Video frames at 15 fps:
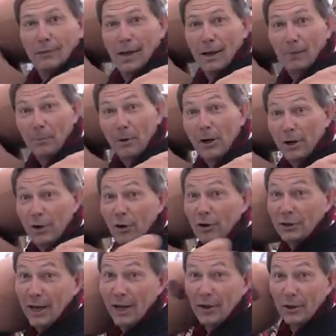Alberta knows
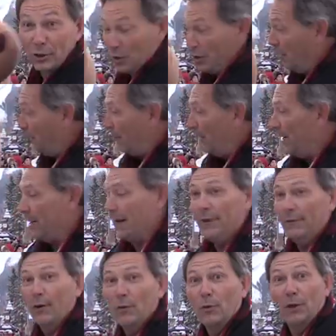how to throw a party
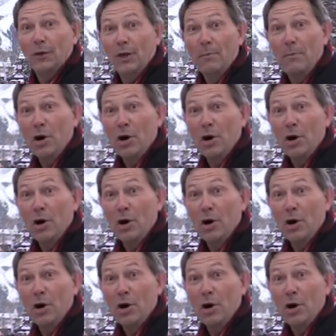even with